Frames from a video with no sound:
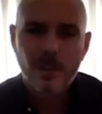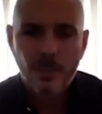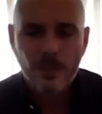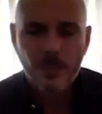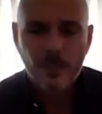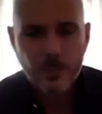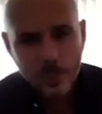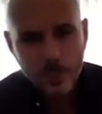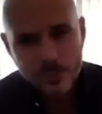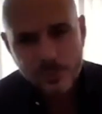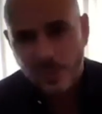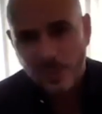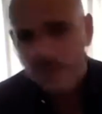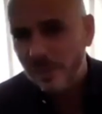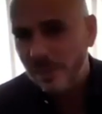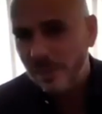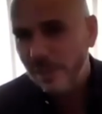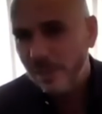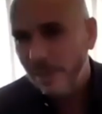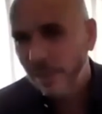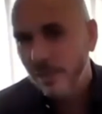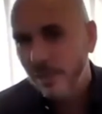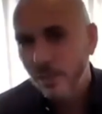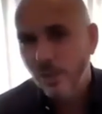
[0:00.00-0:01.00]
what I'm telling
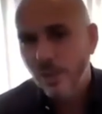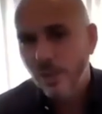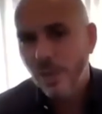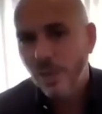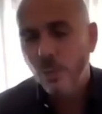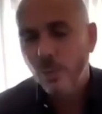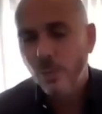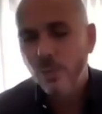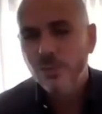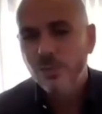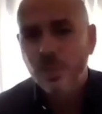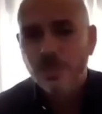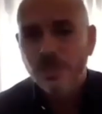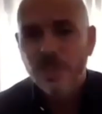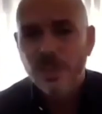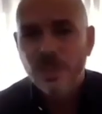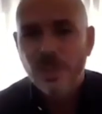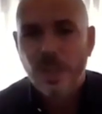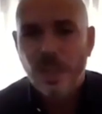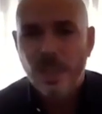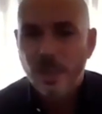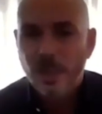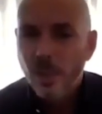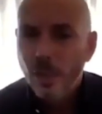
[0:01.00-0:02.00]
folks out there. You know, that
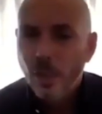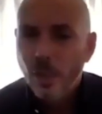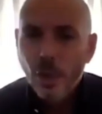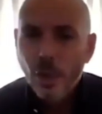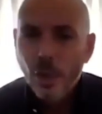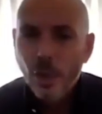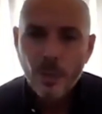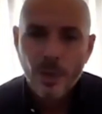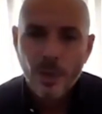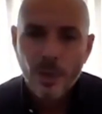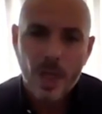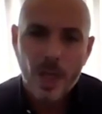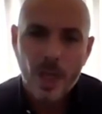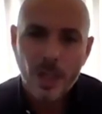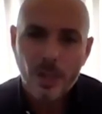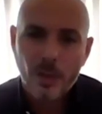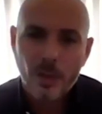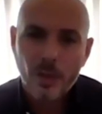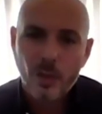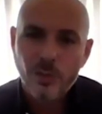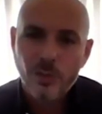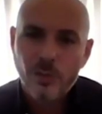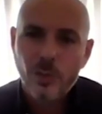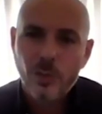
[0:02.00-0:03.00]
was something that
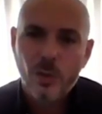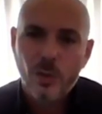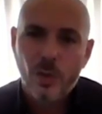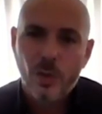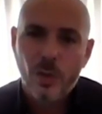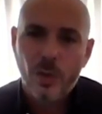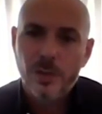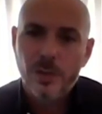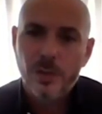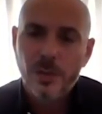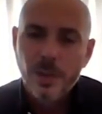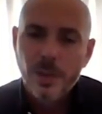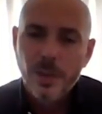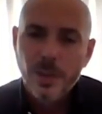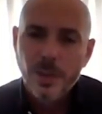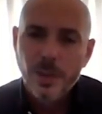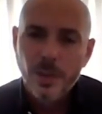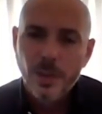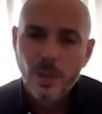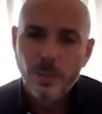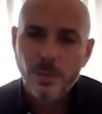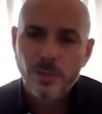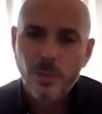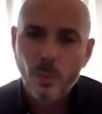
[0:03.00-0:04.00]
when God closes the
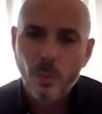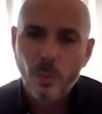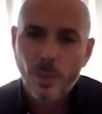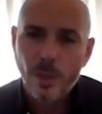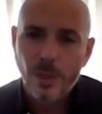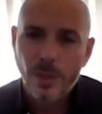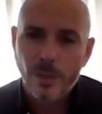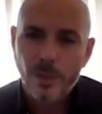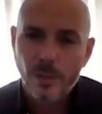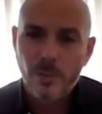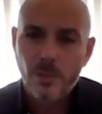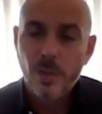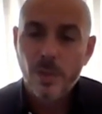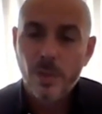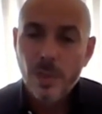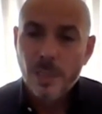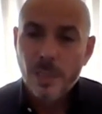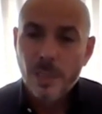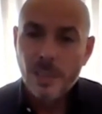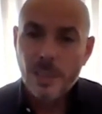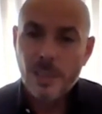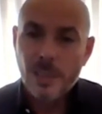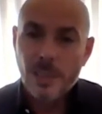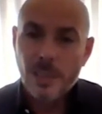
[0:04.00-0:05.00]
door, he opens a
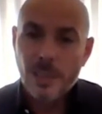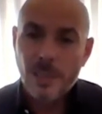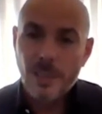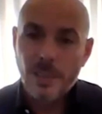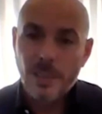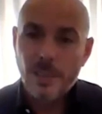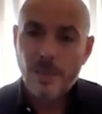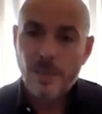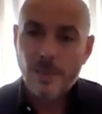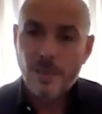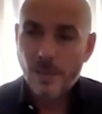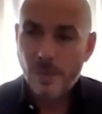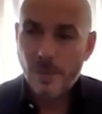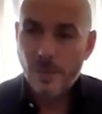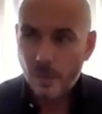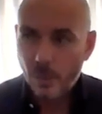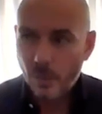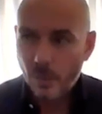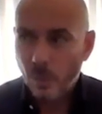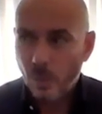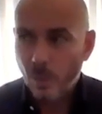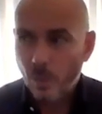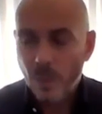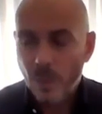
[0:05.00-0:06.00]
window. And
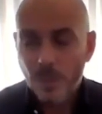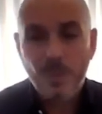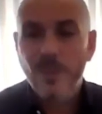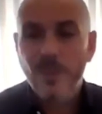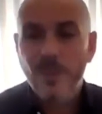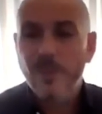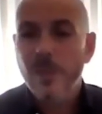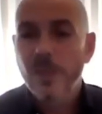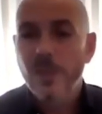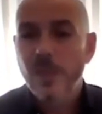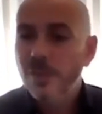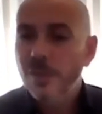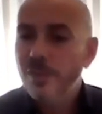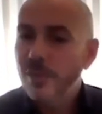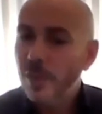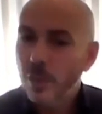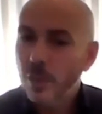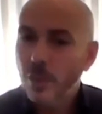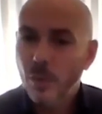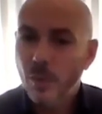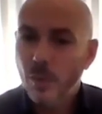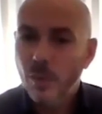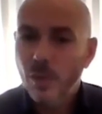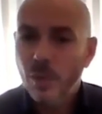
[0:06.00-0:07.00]
we
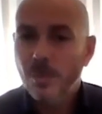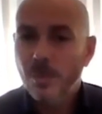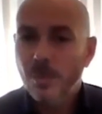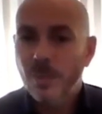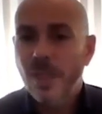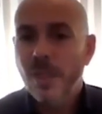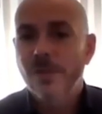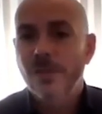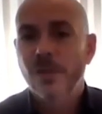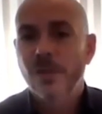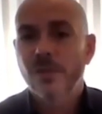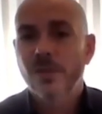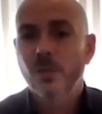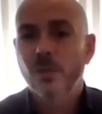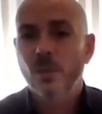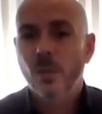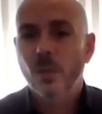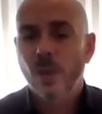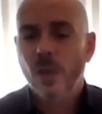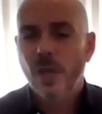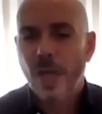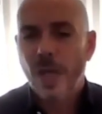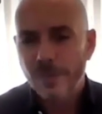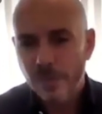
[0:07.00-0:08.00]
pivoted. We said, oh, look,
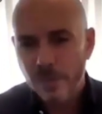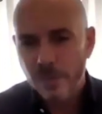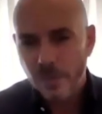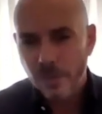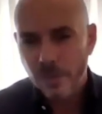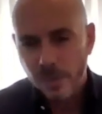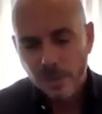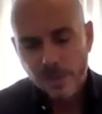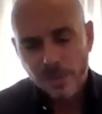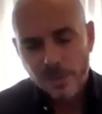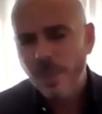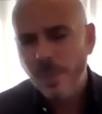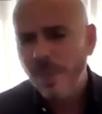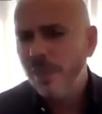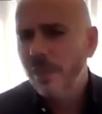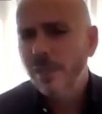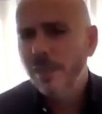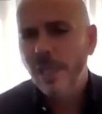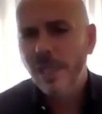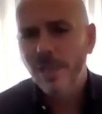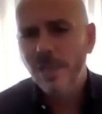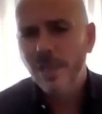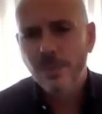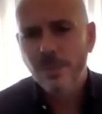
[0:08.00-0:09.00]
man, we're having
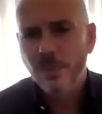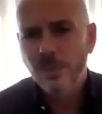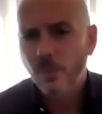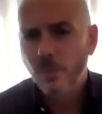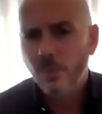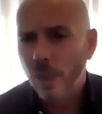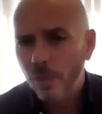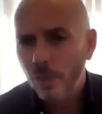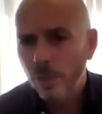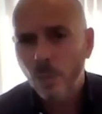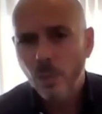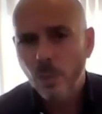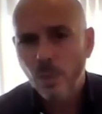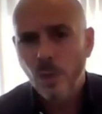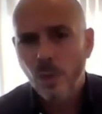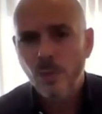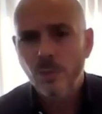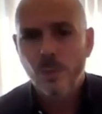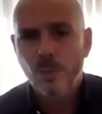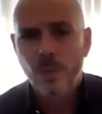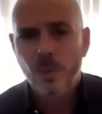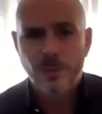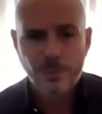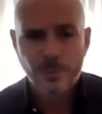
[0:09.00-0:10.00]
speaking engagements
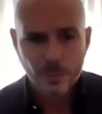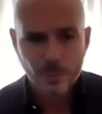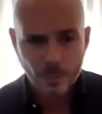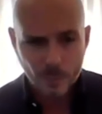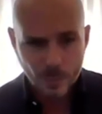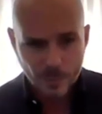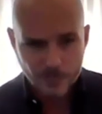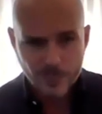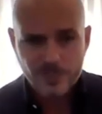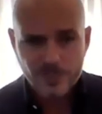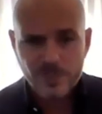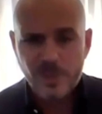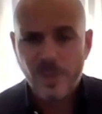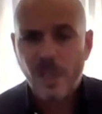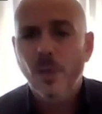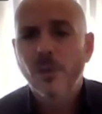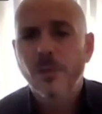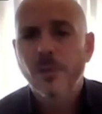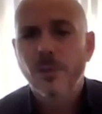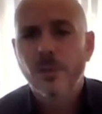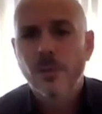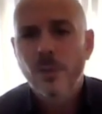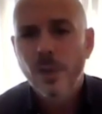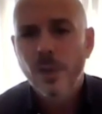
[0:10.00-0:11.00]
around the world with
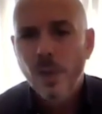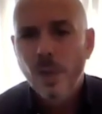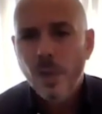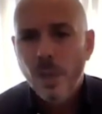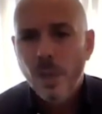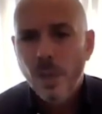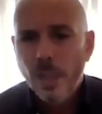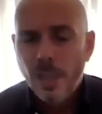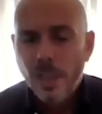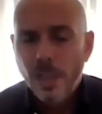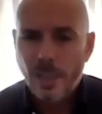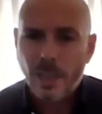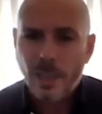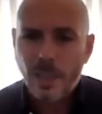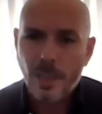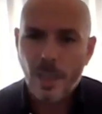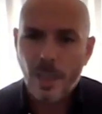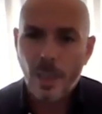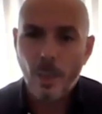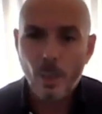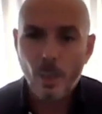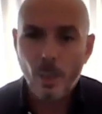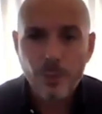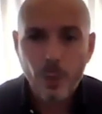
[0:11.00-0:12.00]
yourself
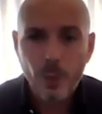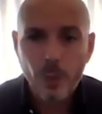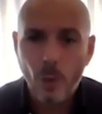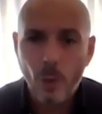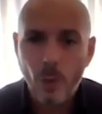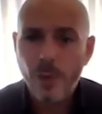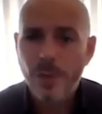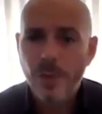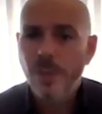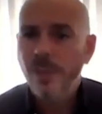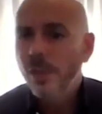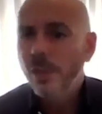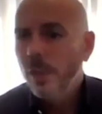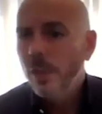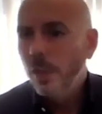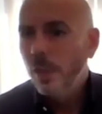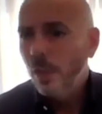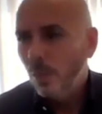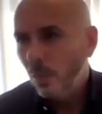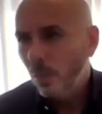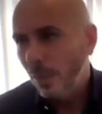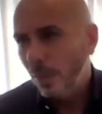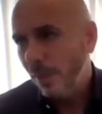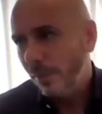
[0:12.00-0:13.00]
and with Tony,
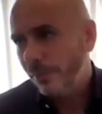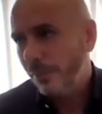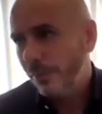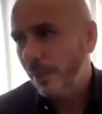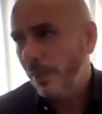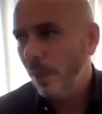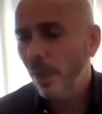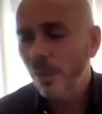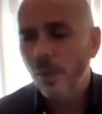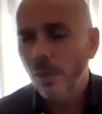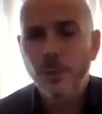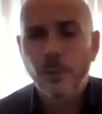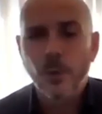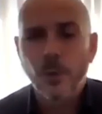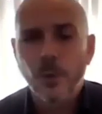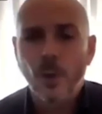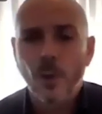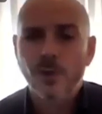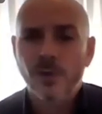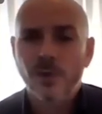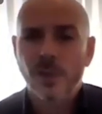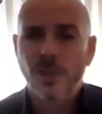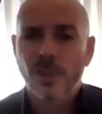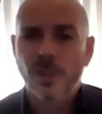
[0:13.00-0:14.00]
with other folks.
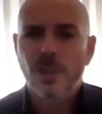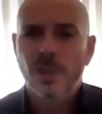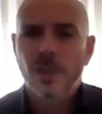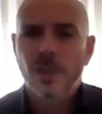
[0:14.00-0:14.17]
And